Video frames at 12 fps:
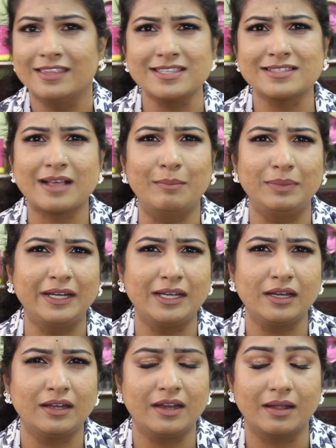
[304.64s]
this is
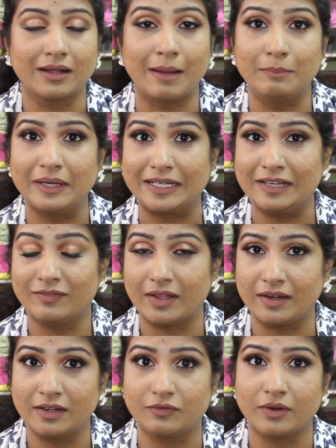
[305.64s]
completely completely
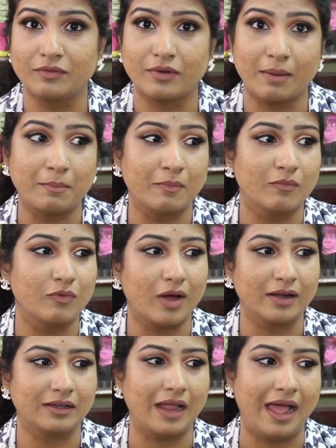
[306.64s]
very different from
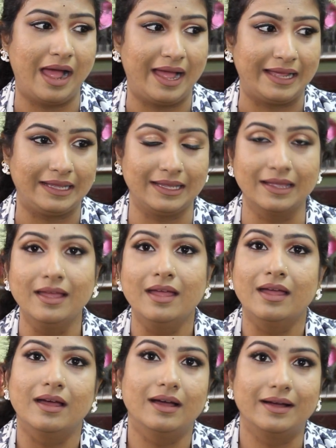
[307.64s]
what I
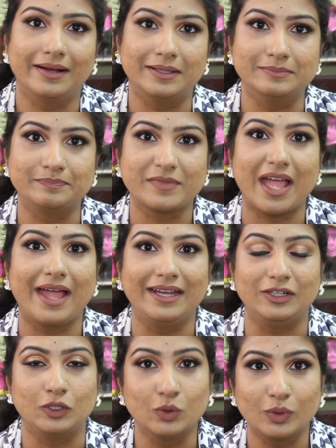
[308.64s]
um, I
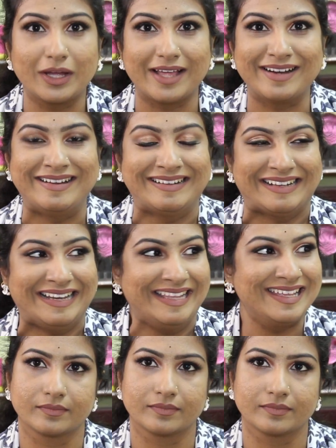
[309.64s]
do currently.